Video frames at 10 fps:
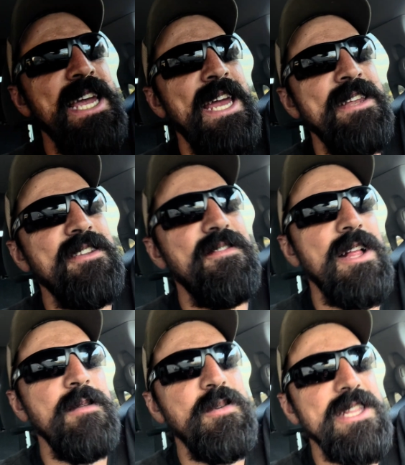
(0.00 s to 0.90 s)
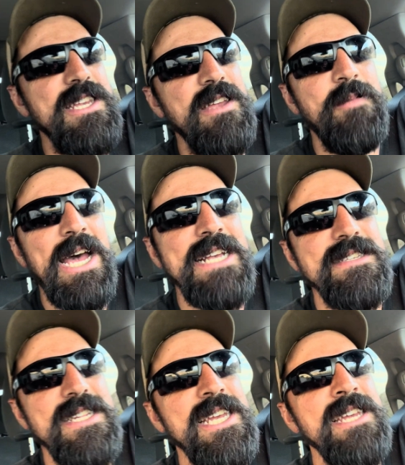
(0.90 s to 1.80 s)
and developing the
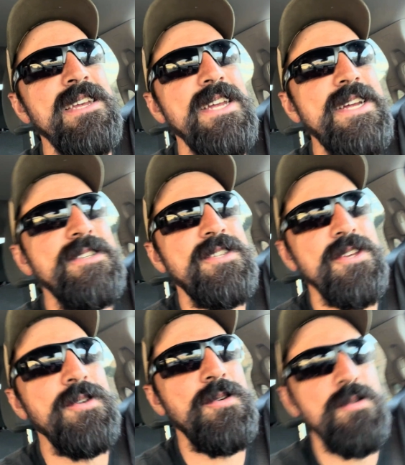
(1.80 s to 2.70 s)
capacity to